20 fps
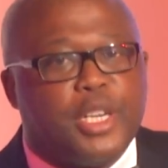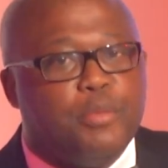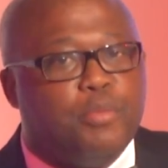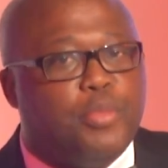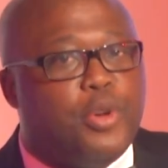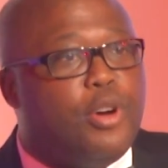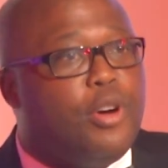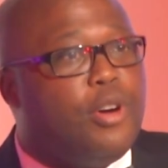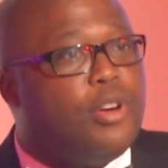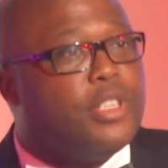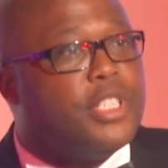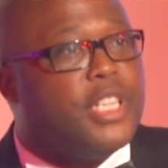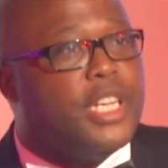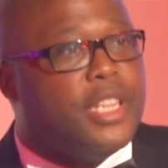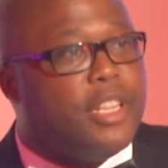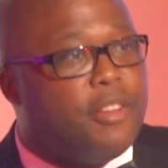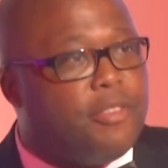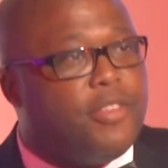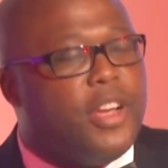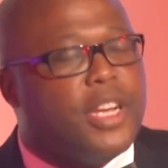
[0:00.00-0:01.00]
report
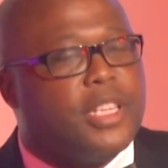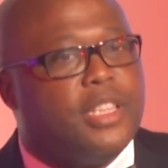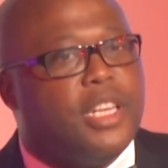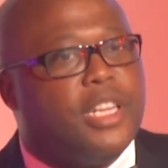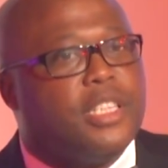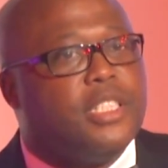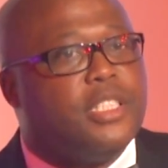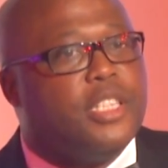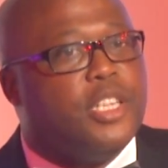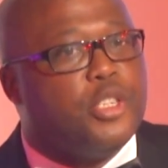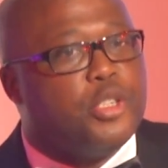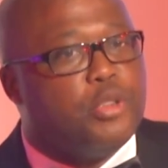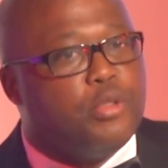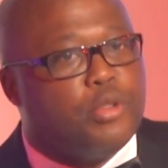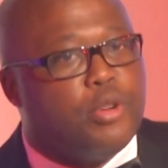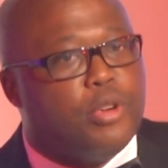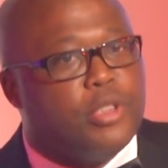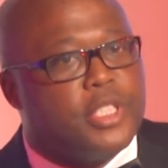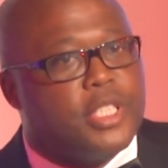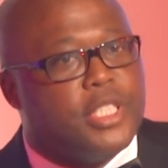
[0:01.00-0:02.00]
and the fact that they
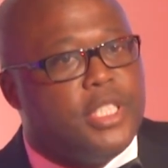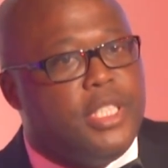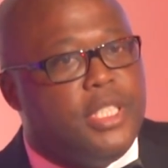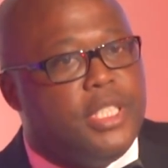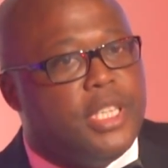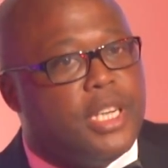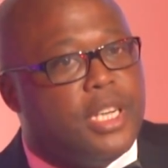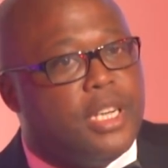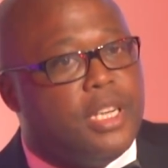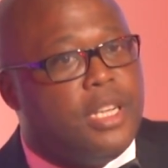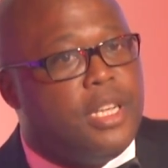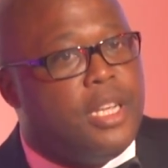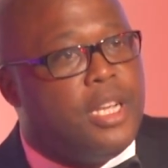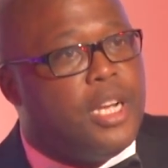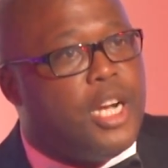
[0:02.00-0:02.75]
should consider